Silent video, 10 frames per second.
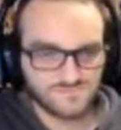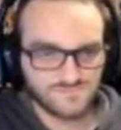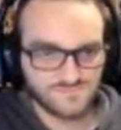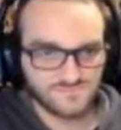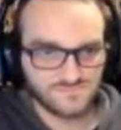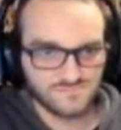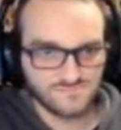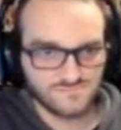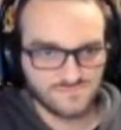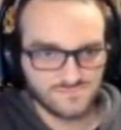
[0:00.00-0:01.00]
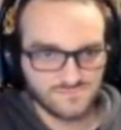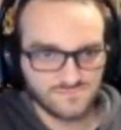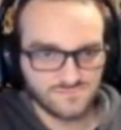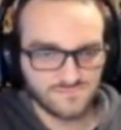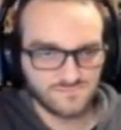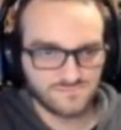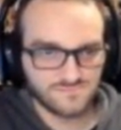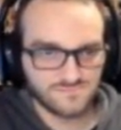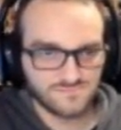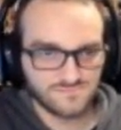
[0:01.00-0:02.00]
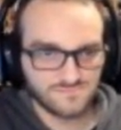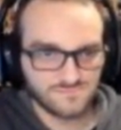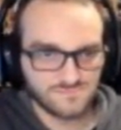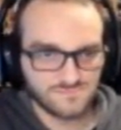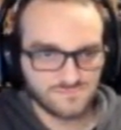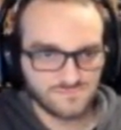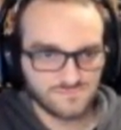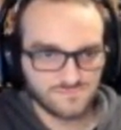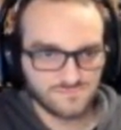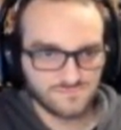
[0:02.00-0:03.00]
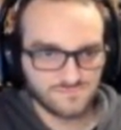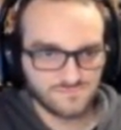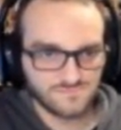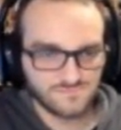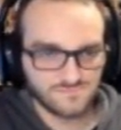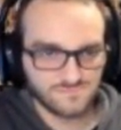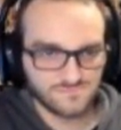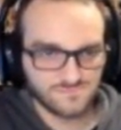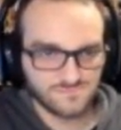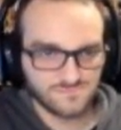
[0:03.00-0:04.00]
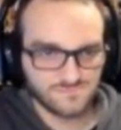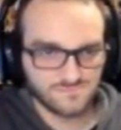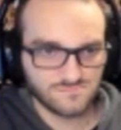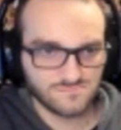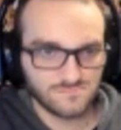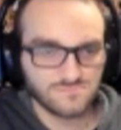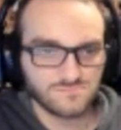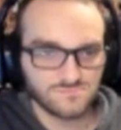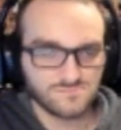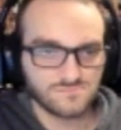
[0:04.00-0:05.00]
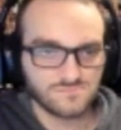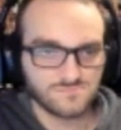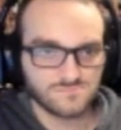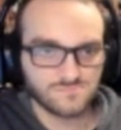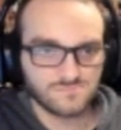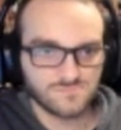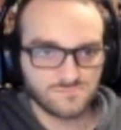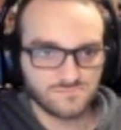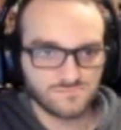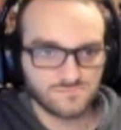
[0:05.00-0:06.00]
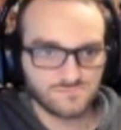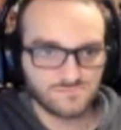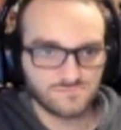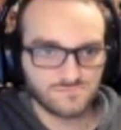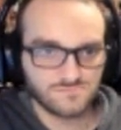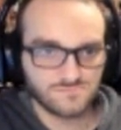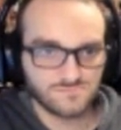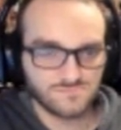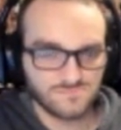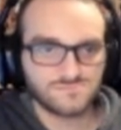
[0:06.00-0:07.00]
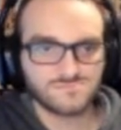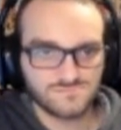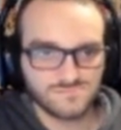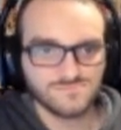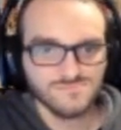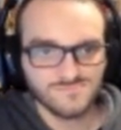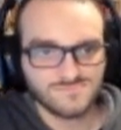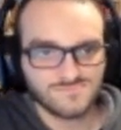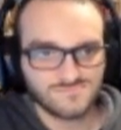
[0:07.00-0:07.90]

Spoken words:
(silent)